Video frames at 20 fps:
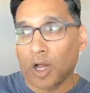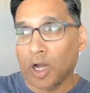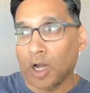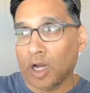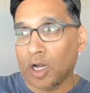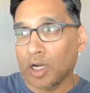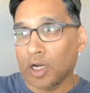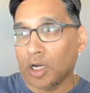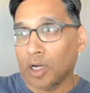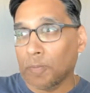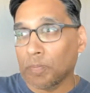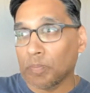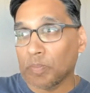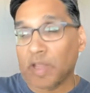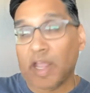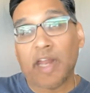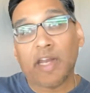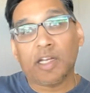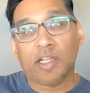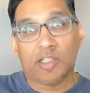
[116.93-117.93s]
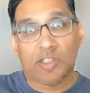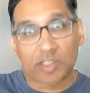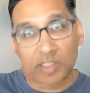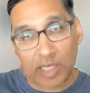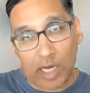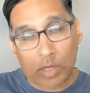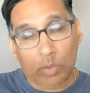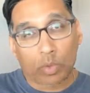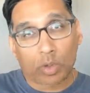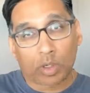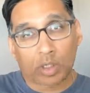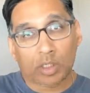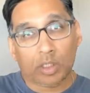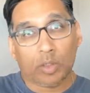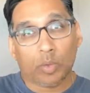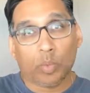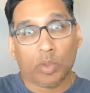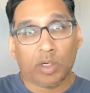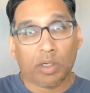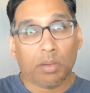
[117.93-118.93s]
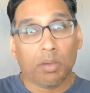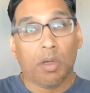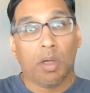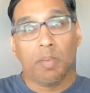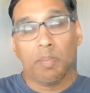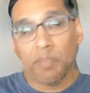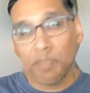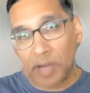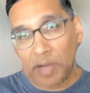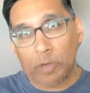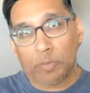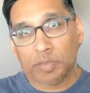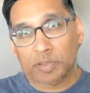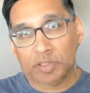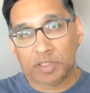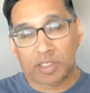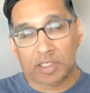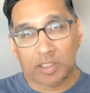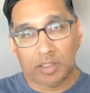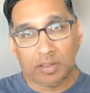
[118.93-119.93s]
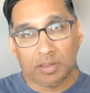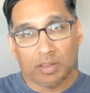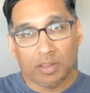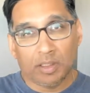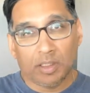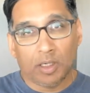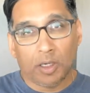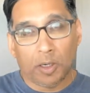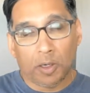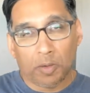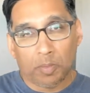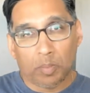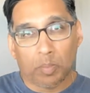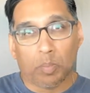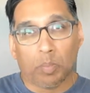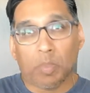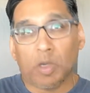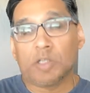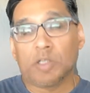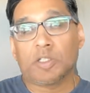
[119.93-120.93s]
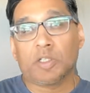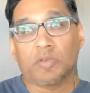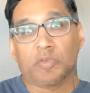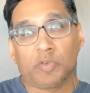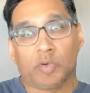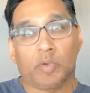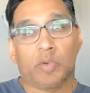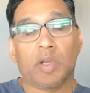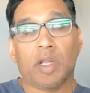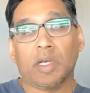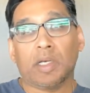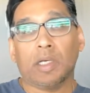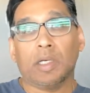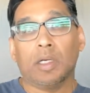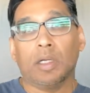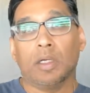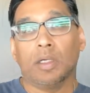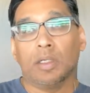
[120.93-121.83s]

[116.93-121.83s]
Anakin Skywalker, where Palpatine must have created